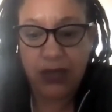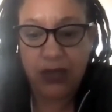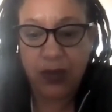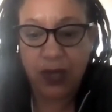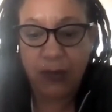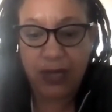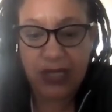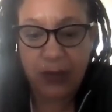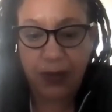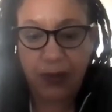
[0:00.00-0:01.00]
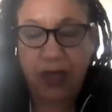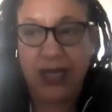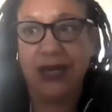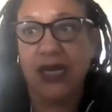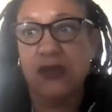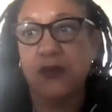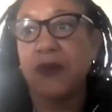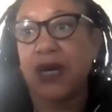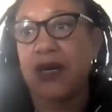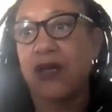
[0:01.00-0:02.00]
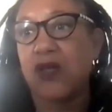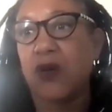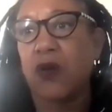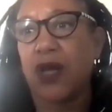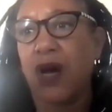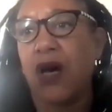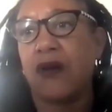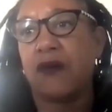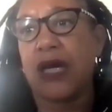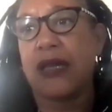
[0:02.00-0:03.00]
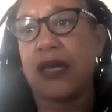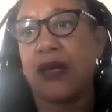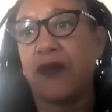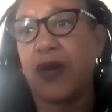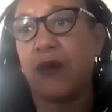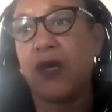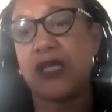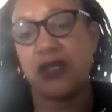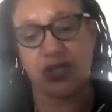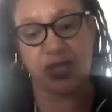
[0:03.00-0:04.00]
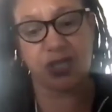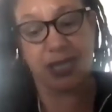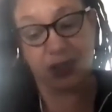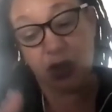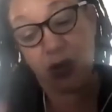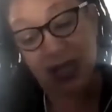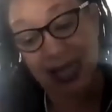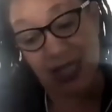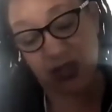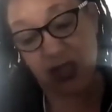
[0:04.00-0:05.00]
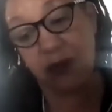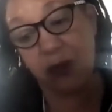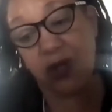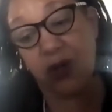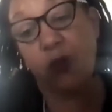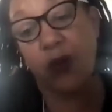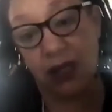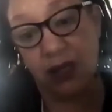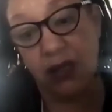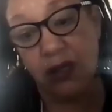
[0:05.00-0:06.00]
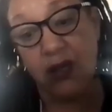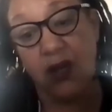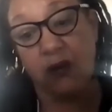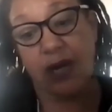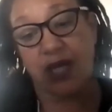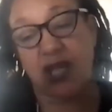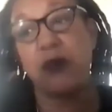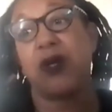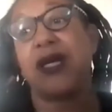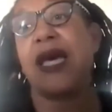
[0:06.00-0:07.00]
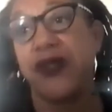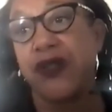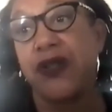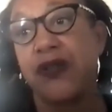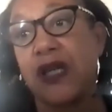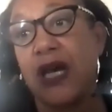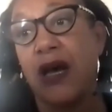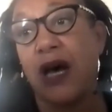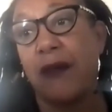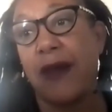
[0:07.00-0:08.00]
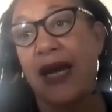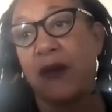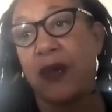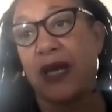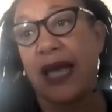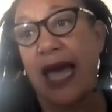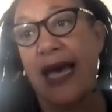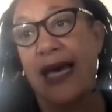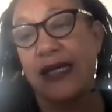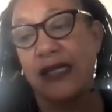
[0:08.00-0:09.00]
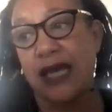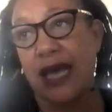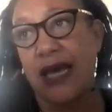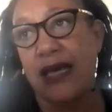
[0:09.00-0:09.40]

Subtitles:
And so APTP we recognized early on, right, that if it wasn't just that communications, if we were going to win, right, communications had to be as